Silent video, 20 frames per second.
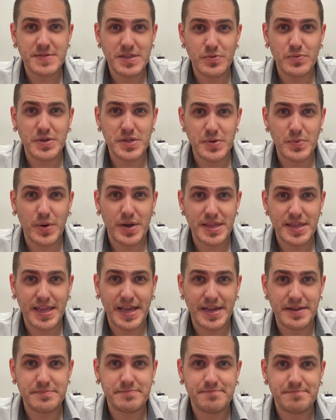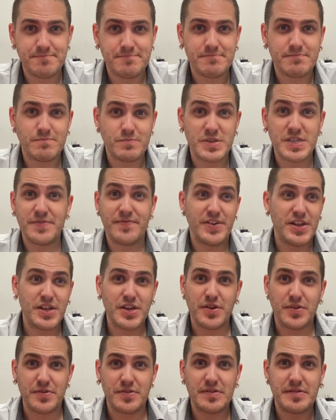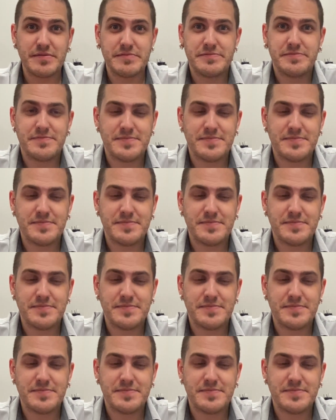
I really want that. I need videos.